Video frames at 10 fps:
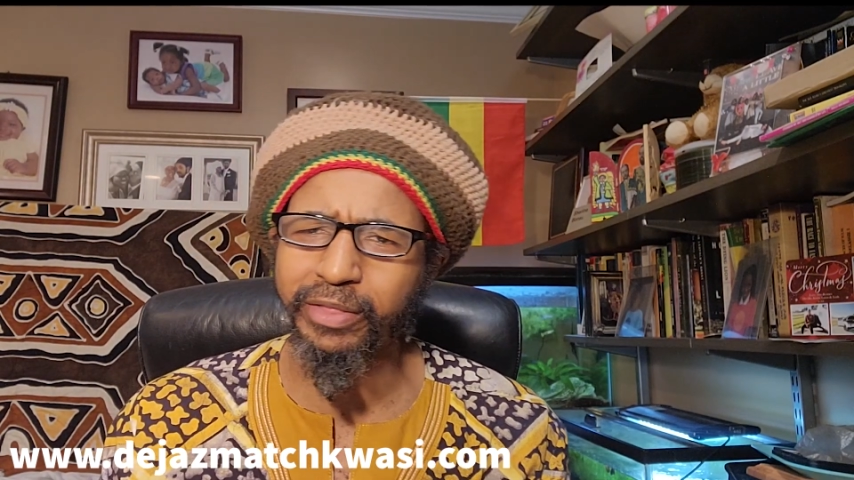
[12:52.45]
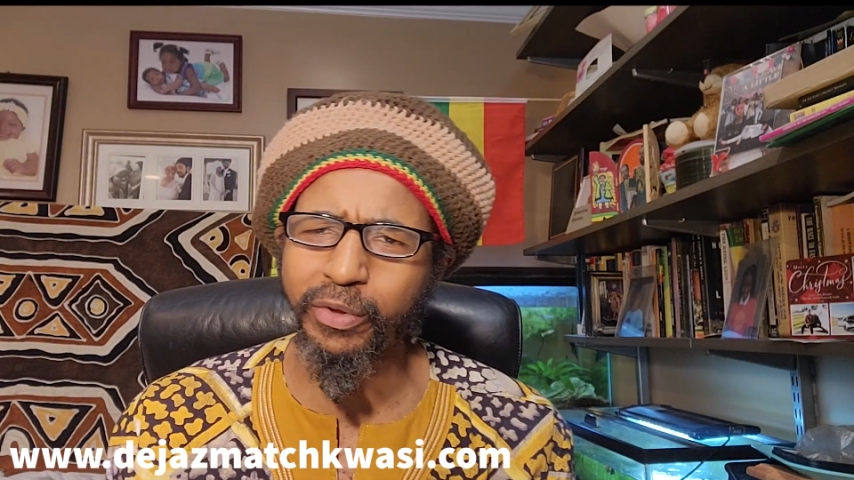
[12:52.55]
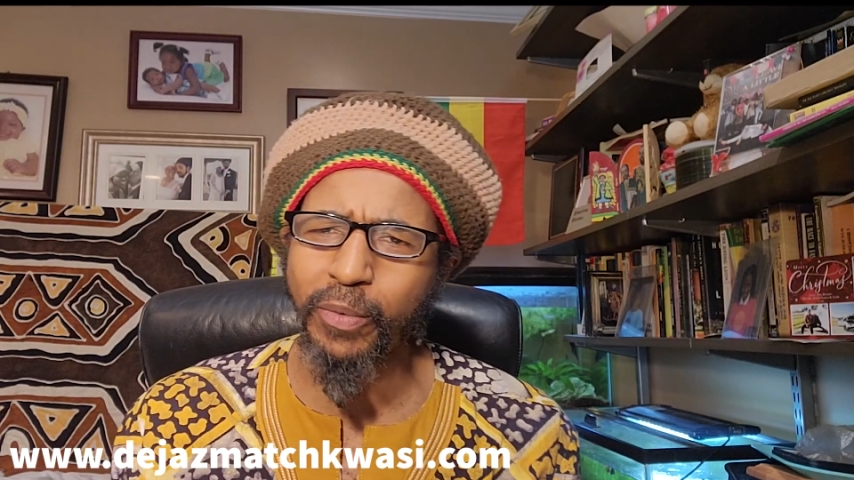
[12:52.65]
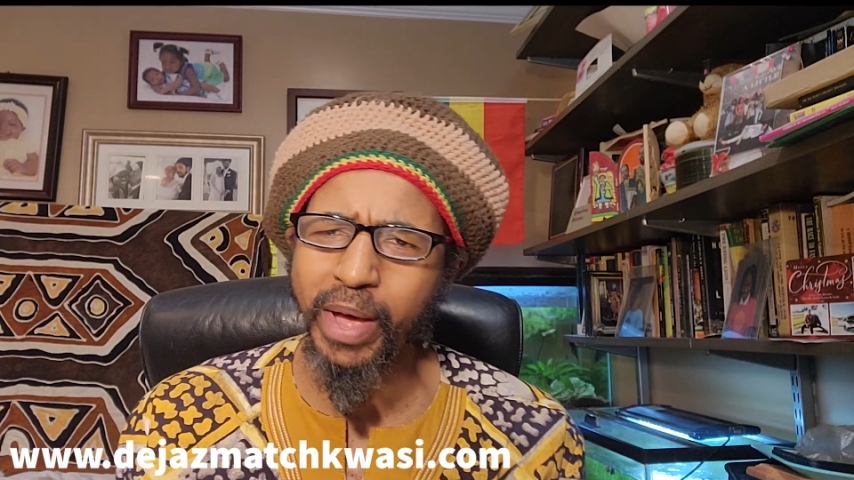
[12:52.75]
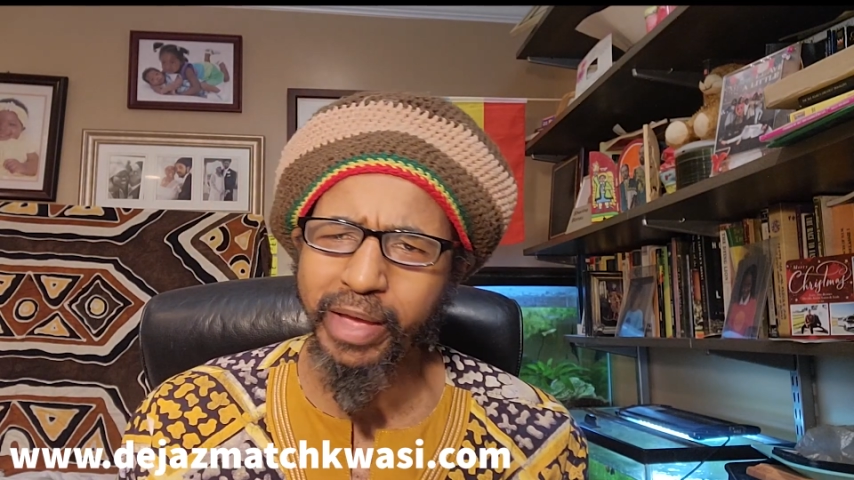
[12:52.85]
a
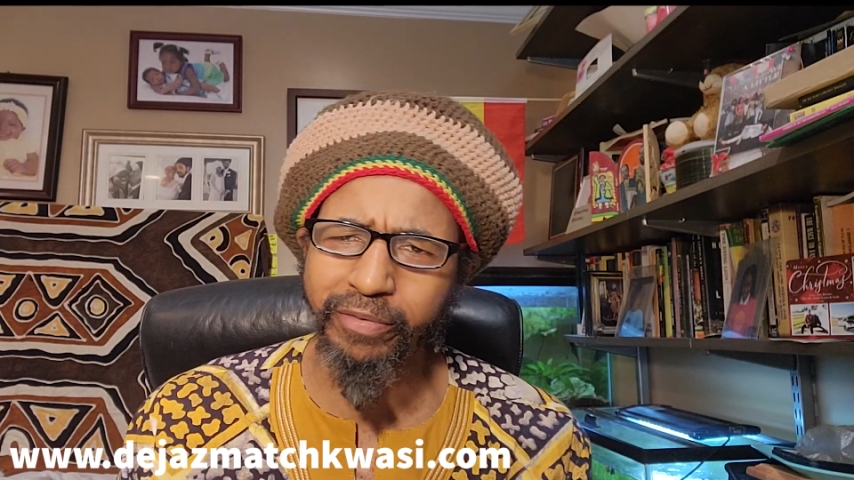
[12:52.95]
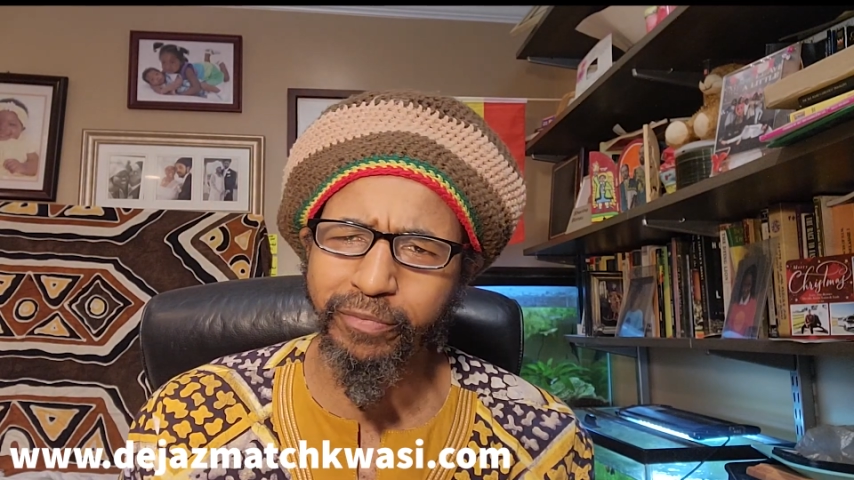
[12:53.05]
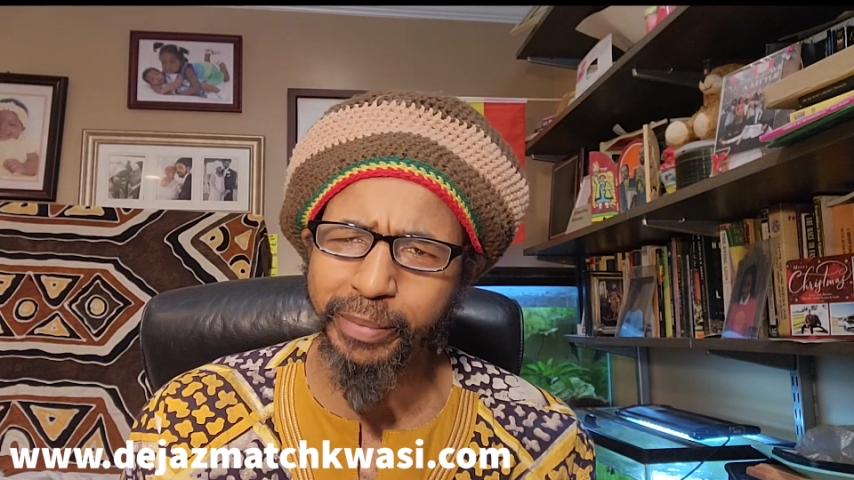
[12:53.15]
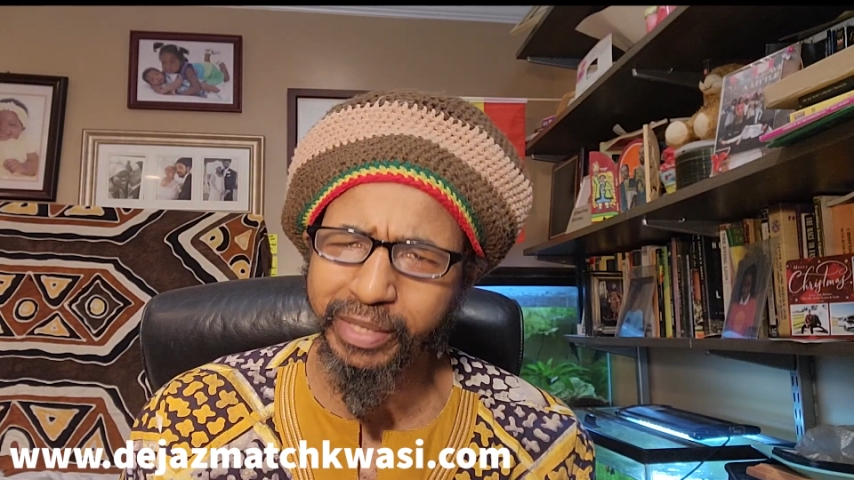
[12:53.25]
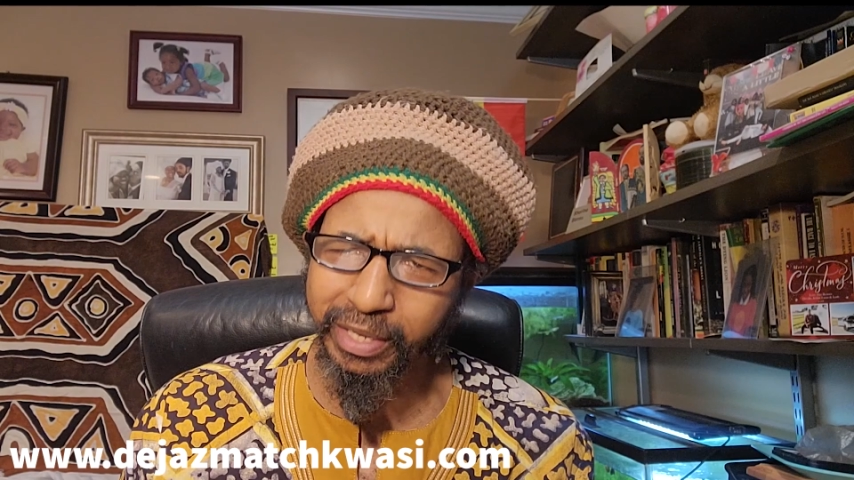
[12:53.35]
wife
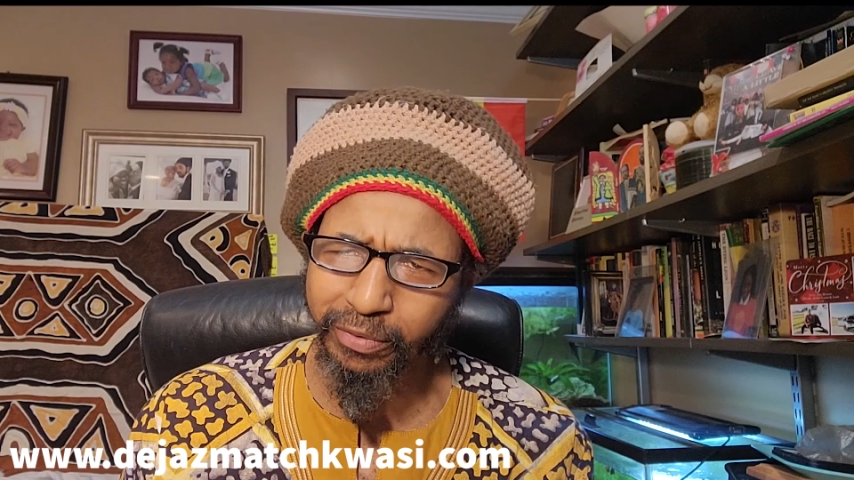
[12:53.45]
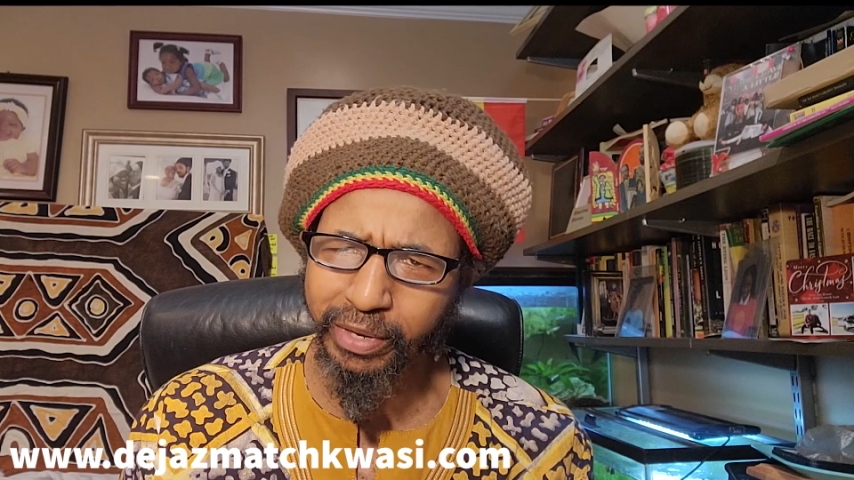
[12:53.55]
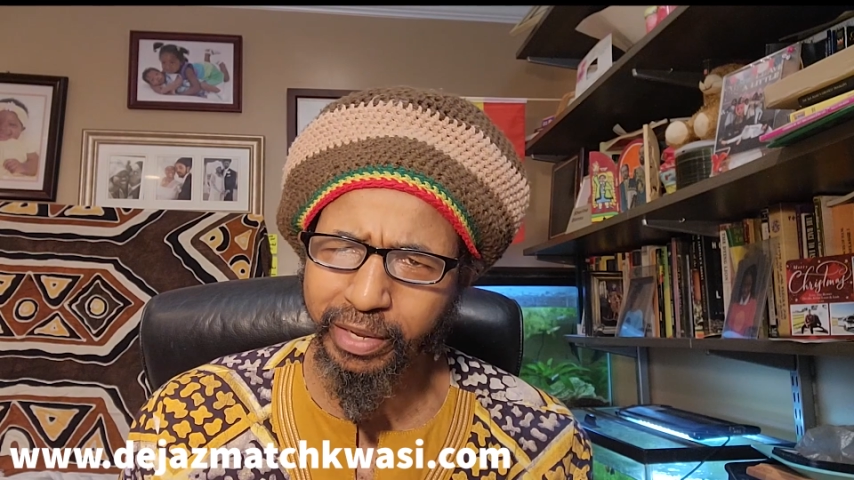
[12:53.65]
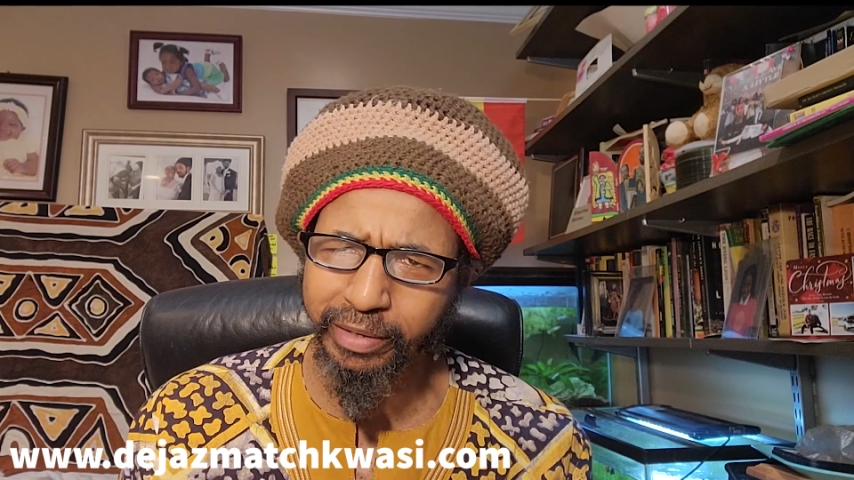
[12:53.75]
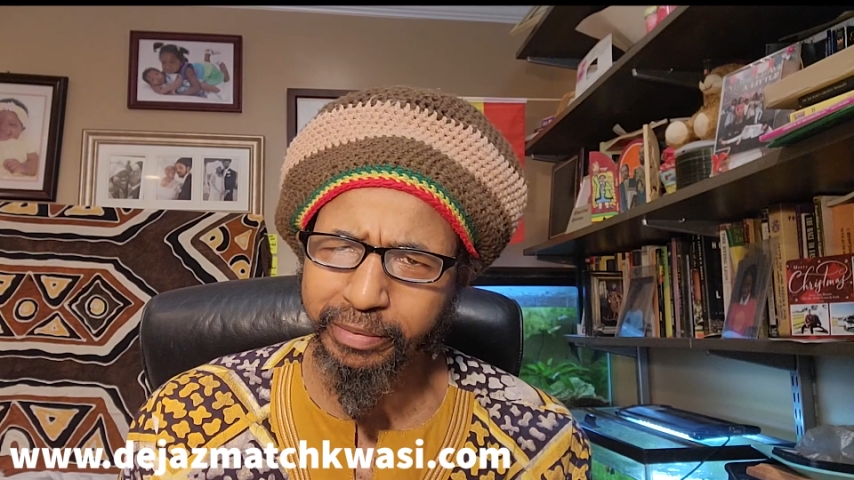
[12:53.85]

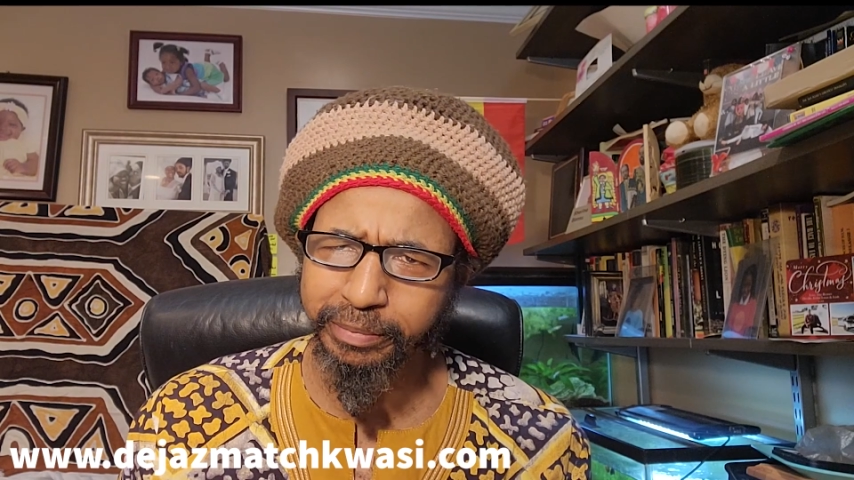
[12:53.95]
material?